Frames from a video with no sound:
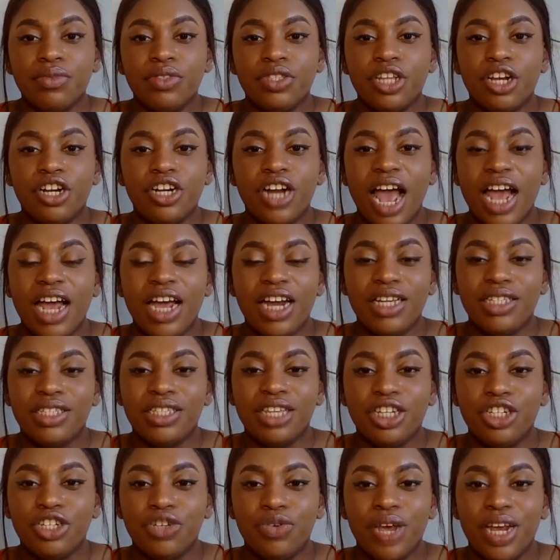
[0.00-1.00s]
They're not going to
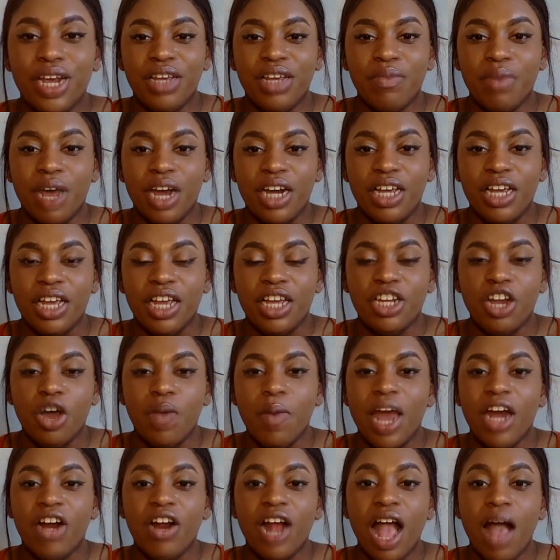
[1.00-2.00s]
send you money, no
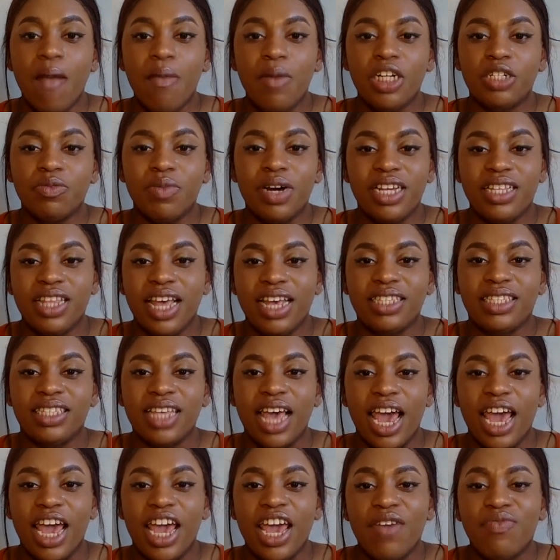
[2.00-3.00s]
matter how much money they say.